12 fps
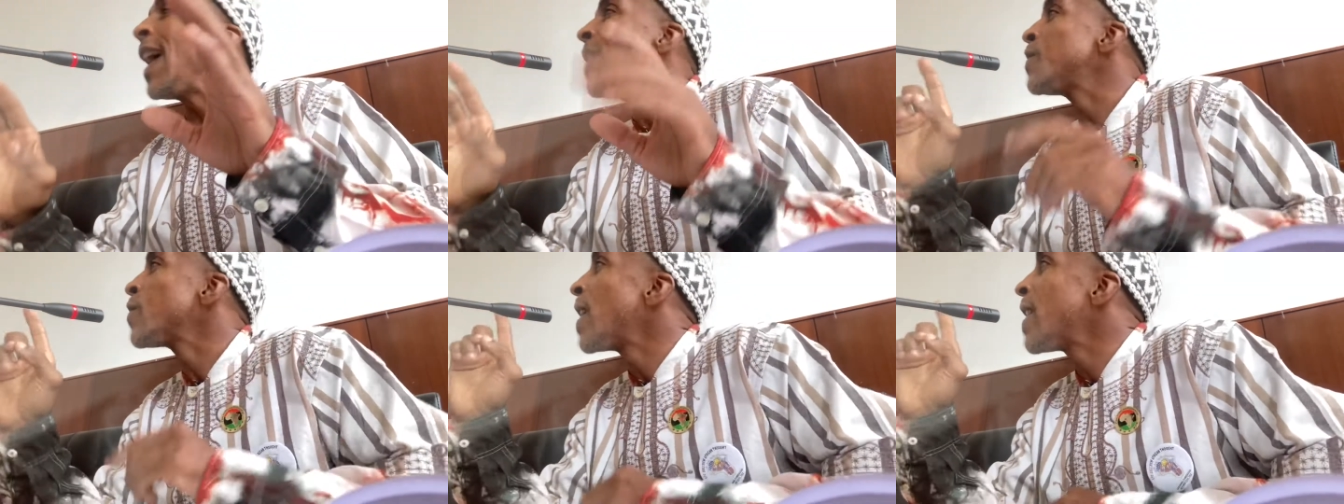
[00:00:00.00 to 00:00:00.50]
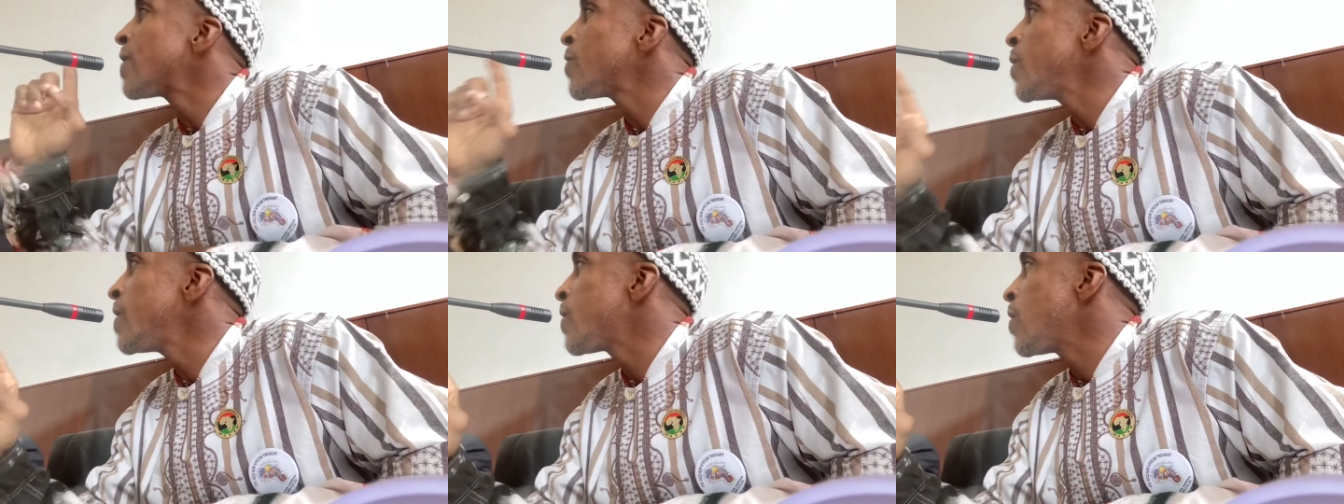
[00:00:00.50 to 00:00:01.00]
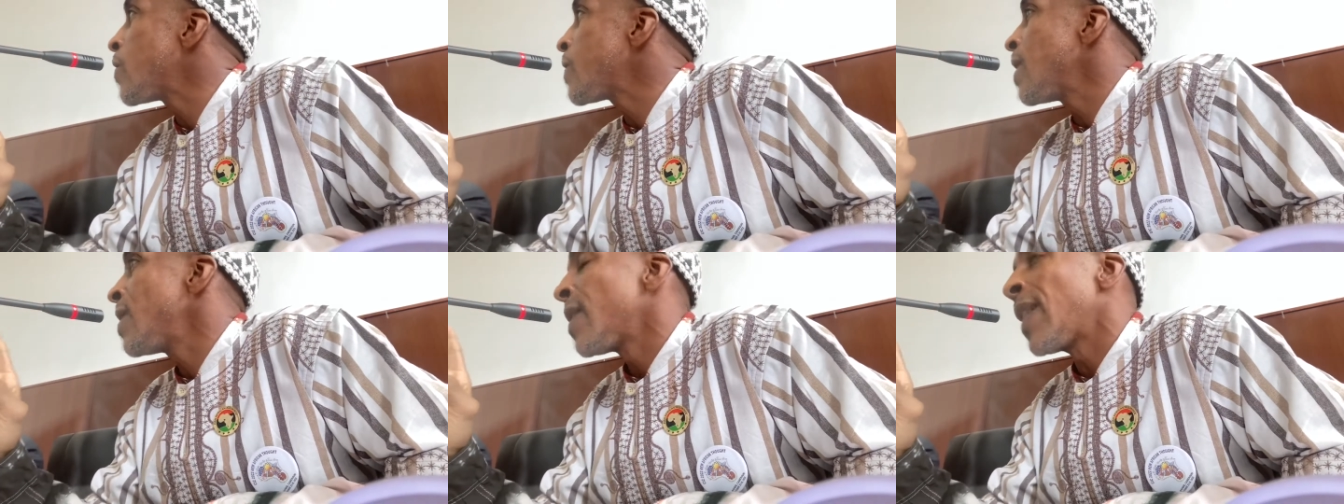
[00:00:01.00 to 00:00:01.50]
And so as a
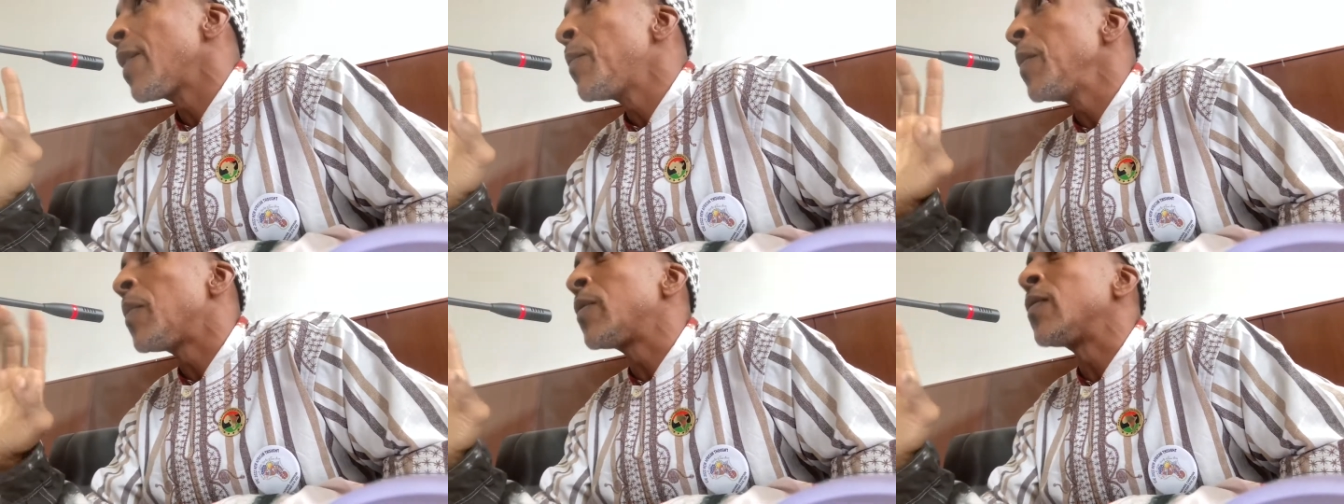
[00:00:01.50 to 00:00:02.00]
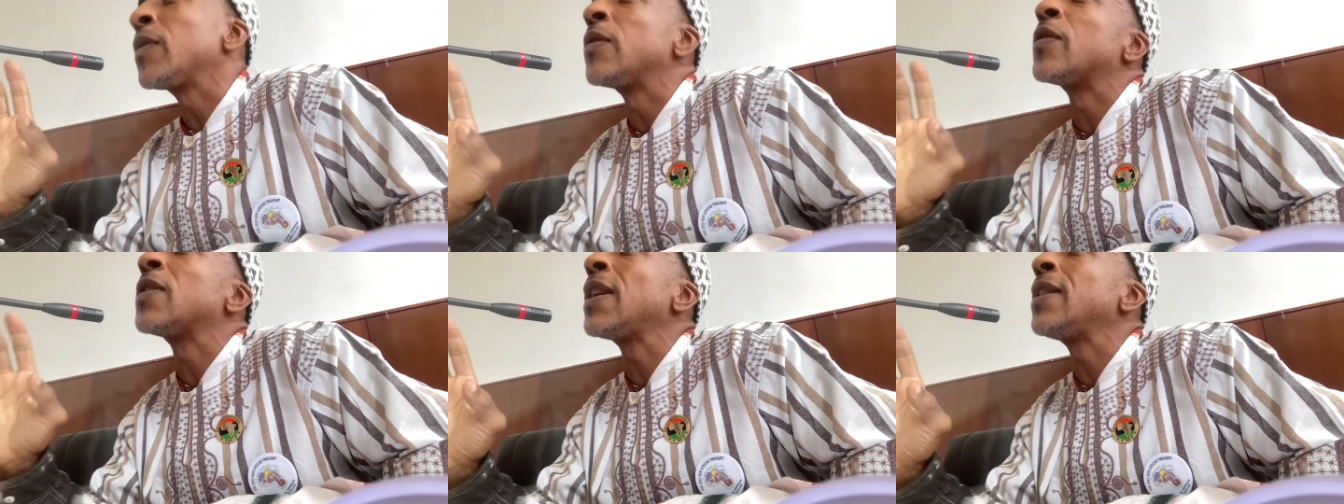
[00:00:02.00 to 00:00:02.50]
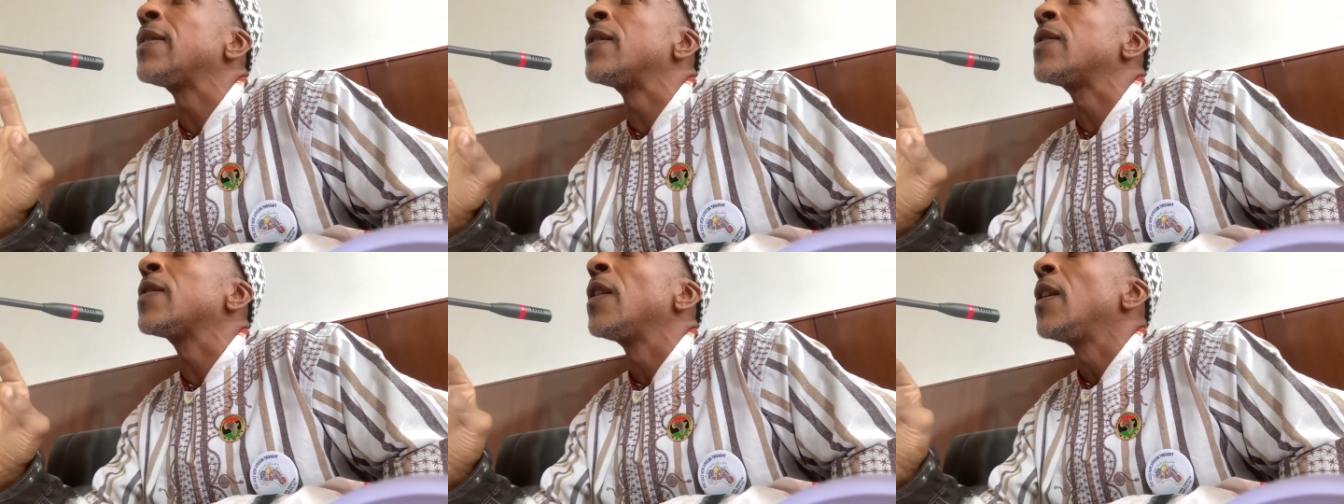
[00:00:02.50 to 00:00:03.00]
result, and a lot of people don't understand
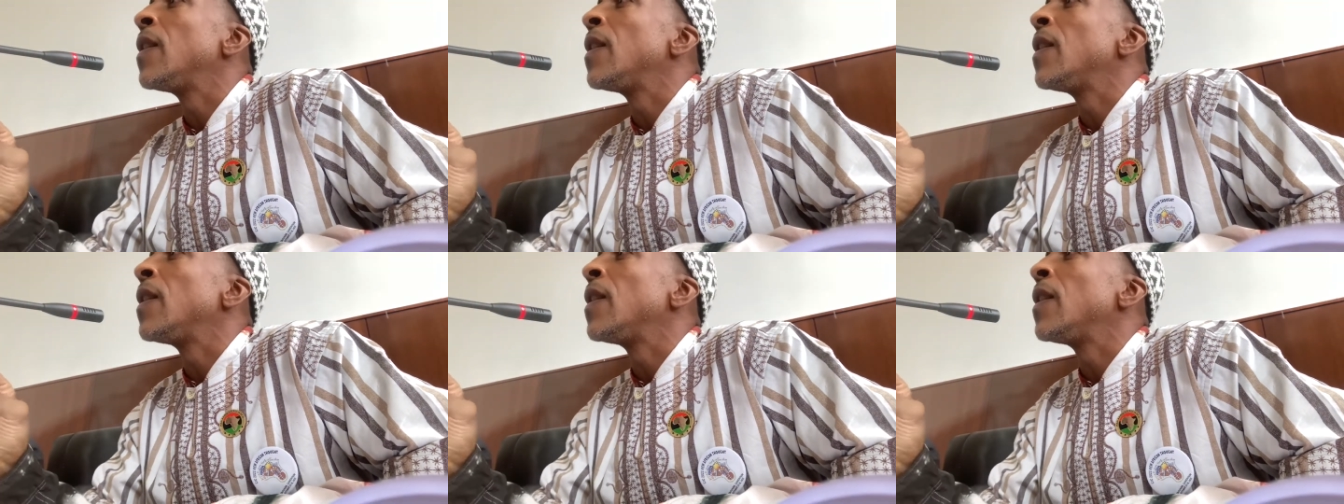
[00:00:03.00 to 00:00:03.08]
this,